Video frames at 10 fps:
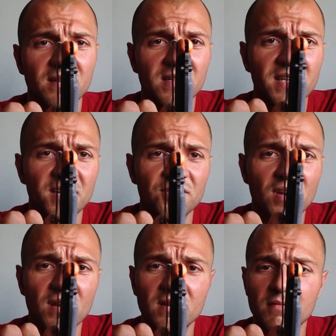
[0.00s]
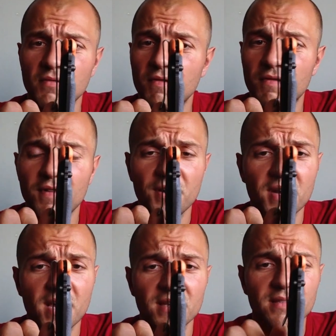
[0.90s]
the tension on it, very
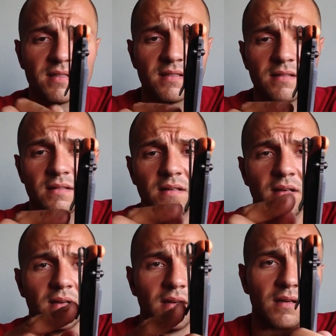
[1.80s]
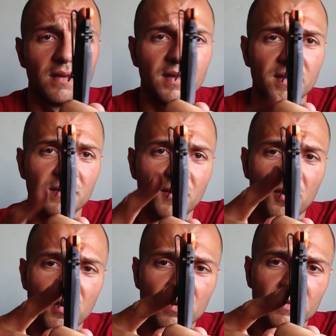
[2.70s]
nice. It
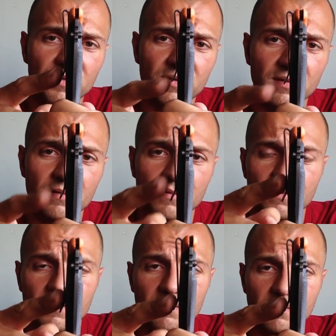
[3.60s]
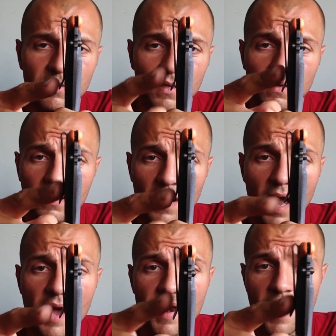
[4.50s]
curves a
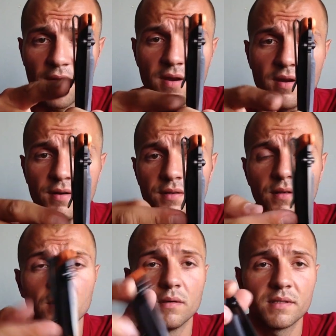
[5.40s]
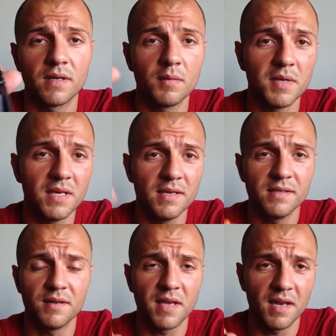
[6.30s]
lot out here, so it's gonna be
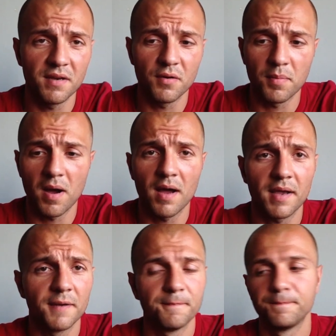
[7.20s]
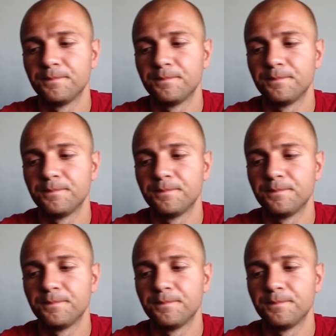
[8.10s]
easy to get in your pocket.